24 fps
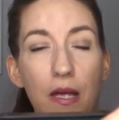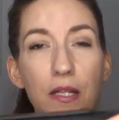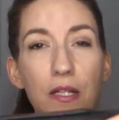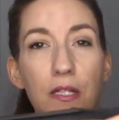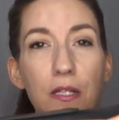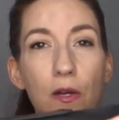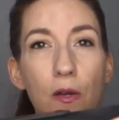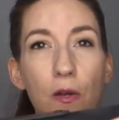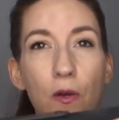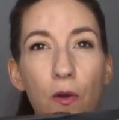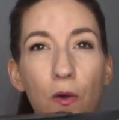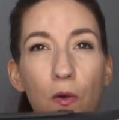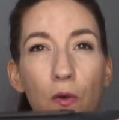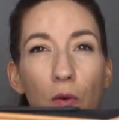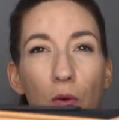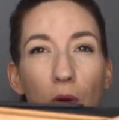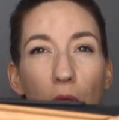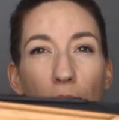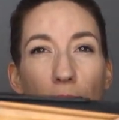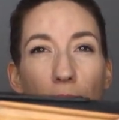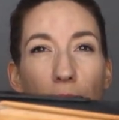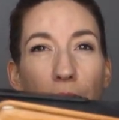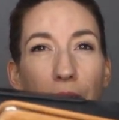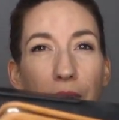
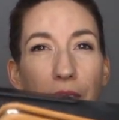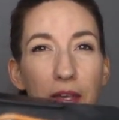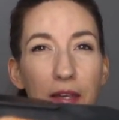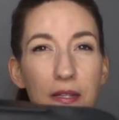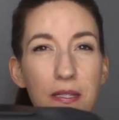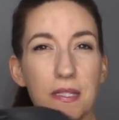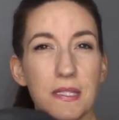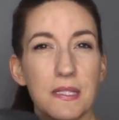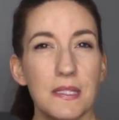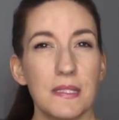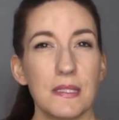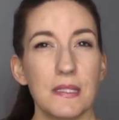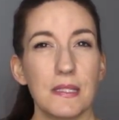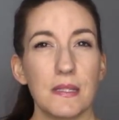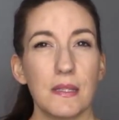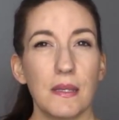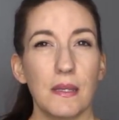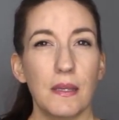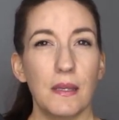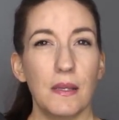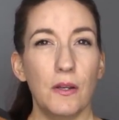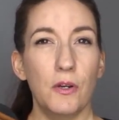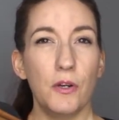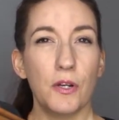So this
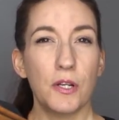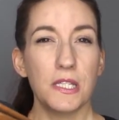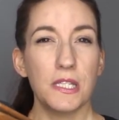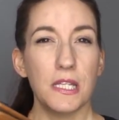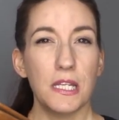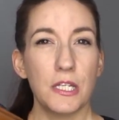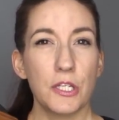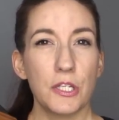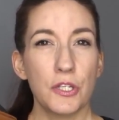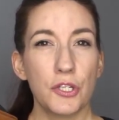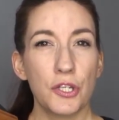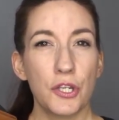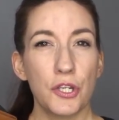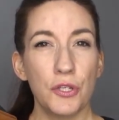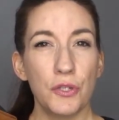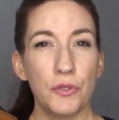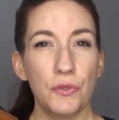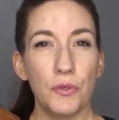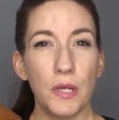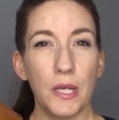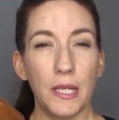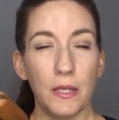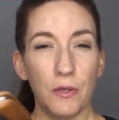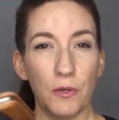hooks
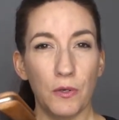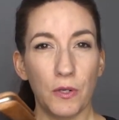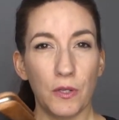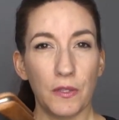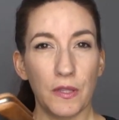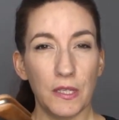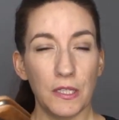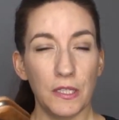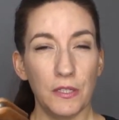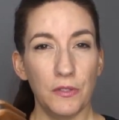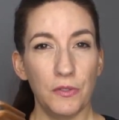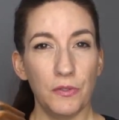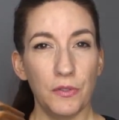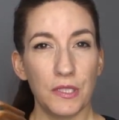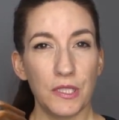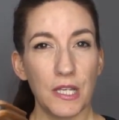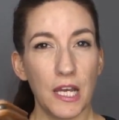into a hook that you